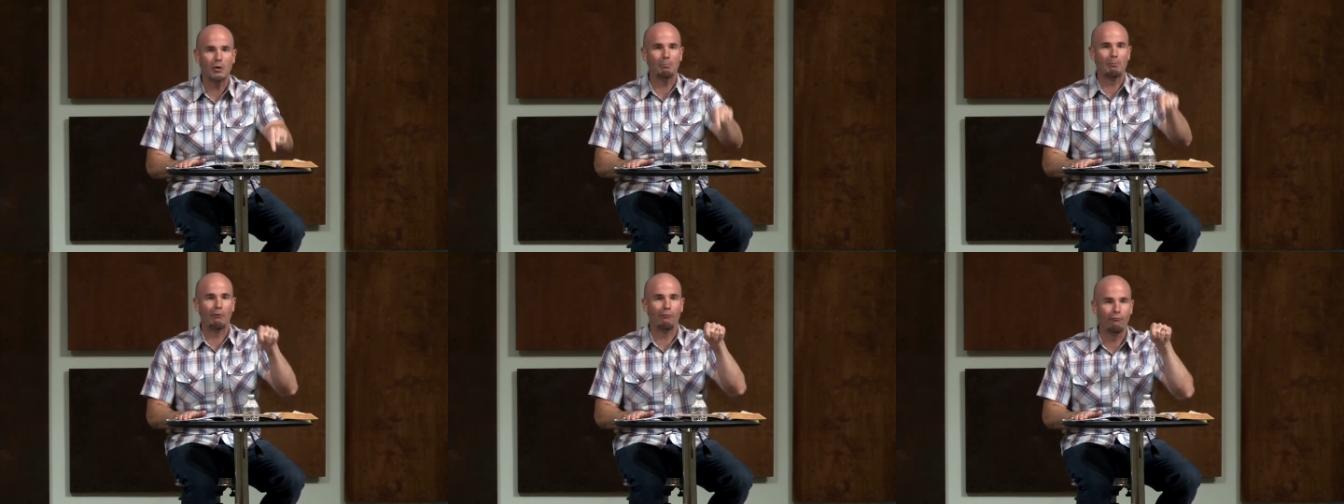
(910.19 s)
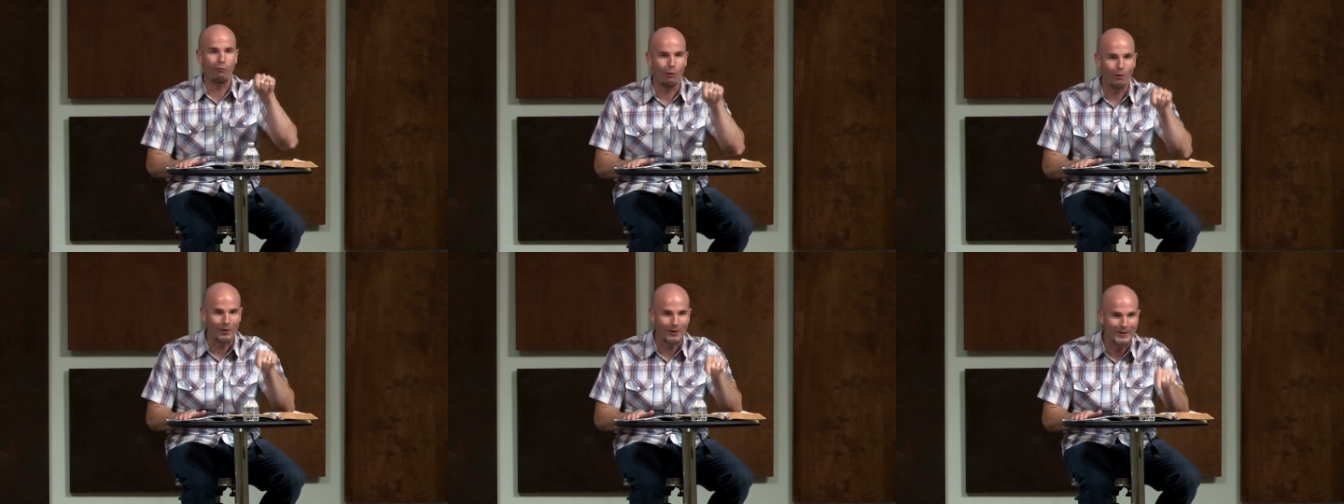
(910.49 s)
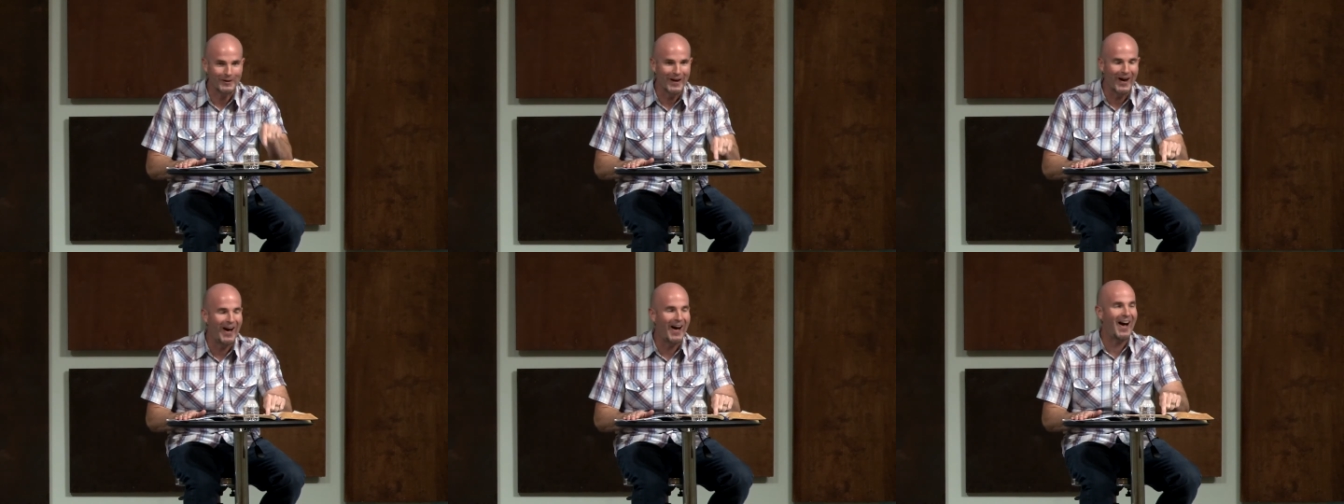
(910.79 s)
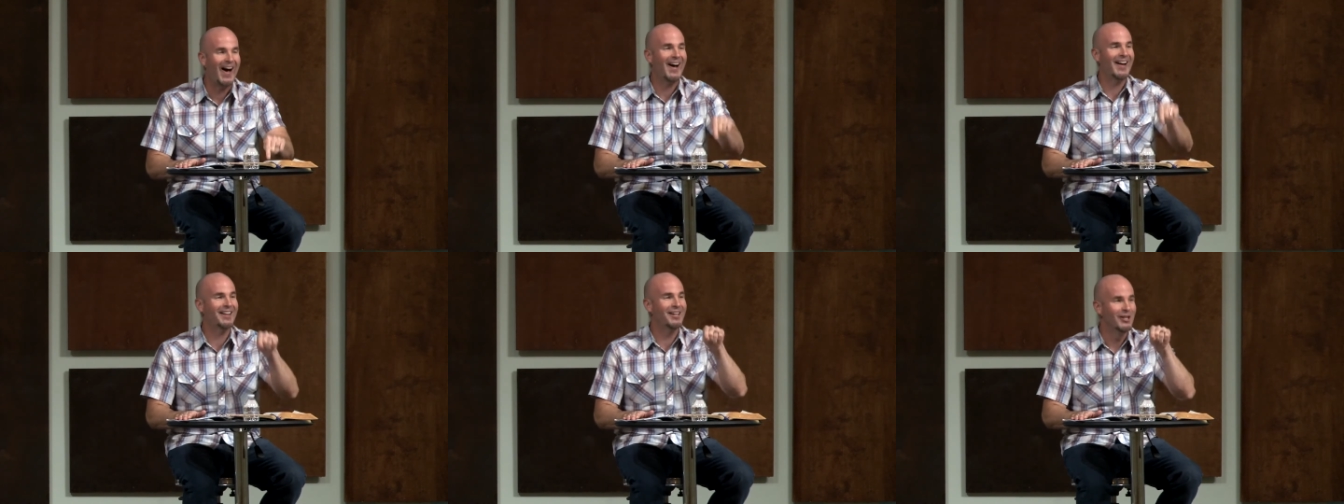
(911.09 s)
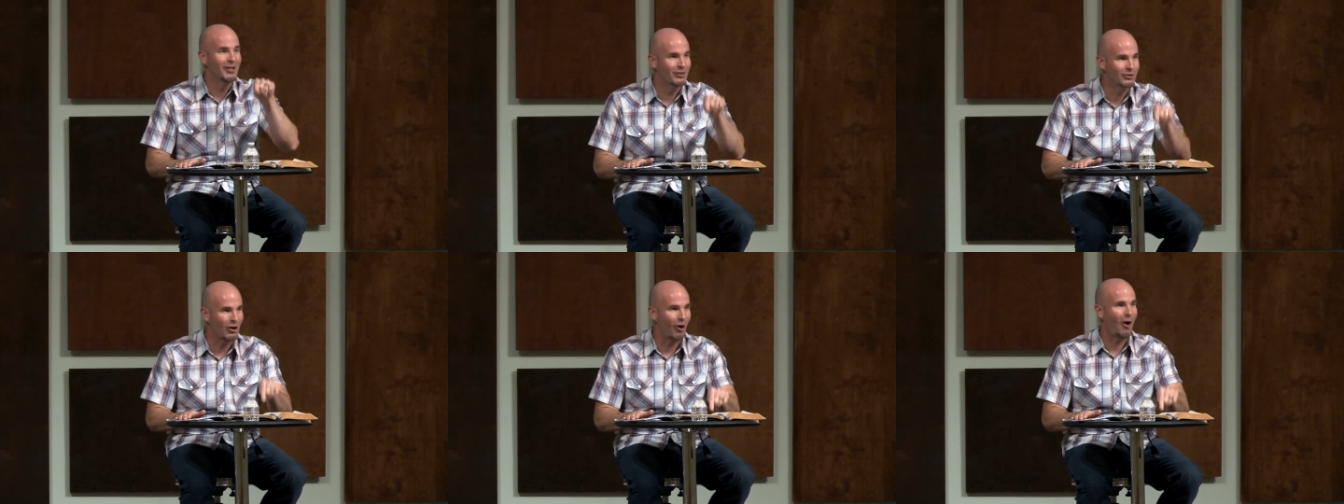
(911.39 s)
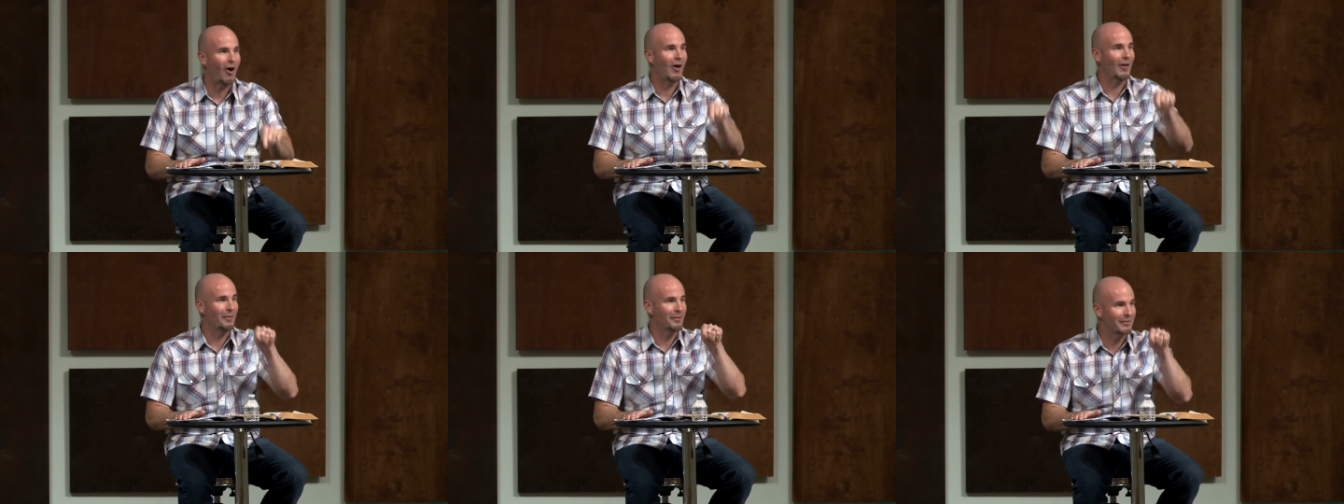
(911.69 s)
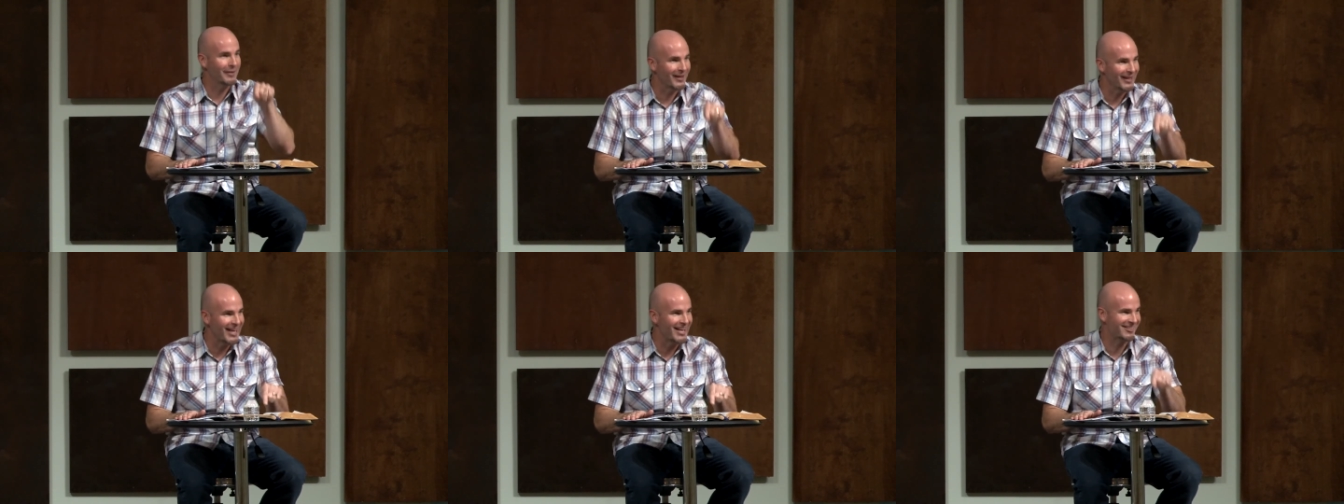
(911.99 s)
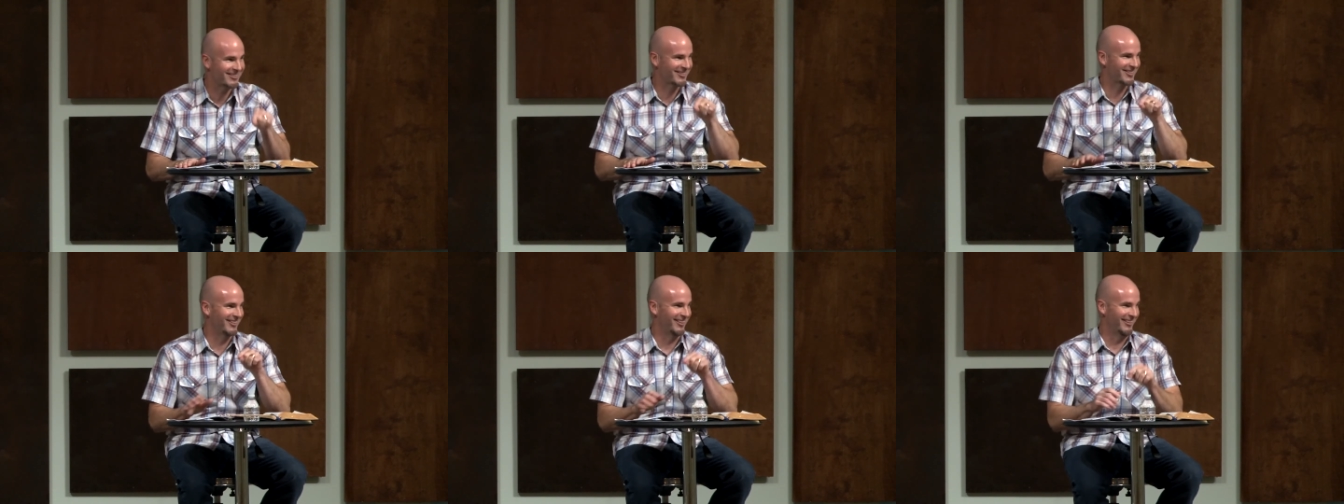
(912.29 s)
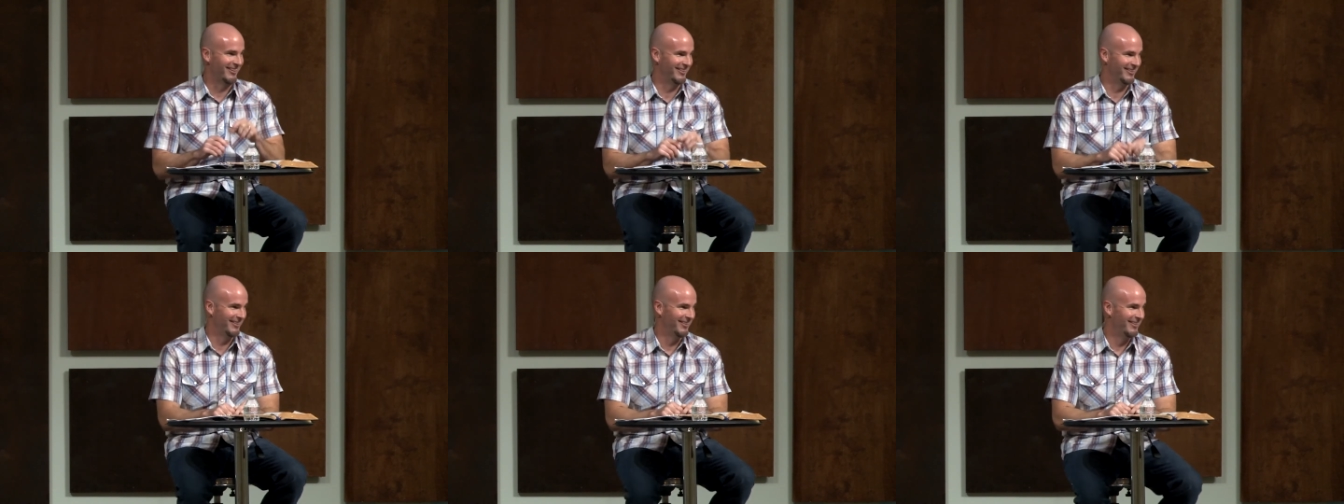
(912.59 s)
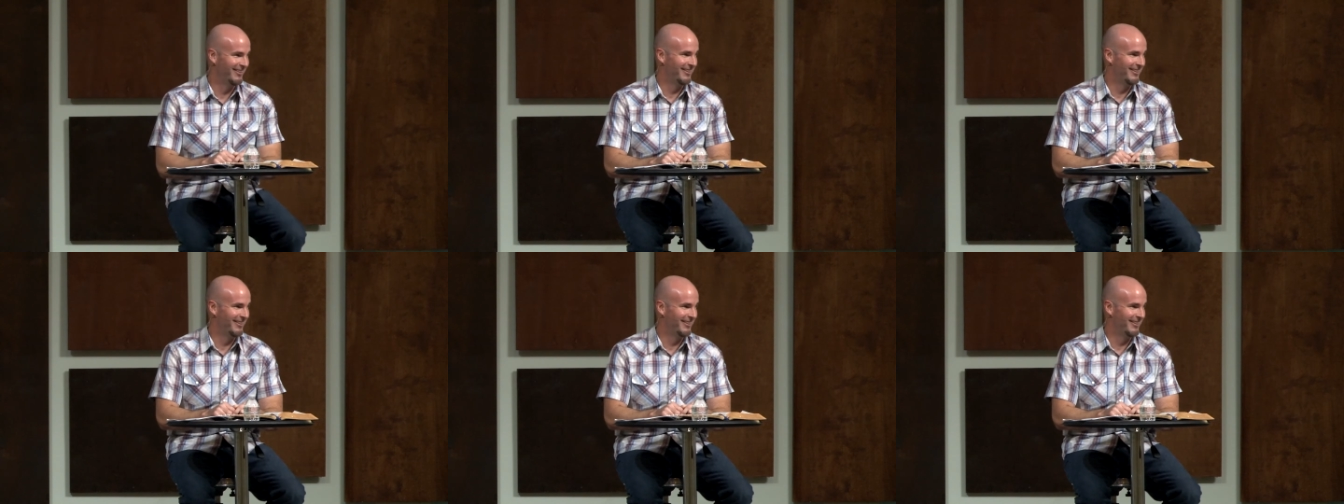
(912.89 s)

before God taught the lesson.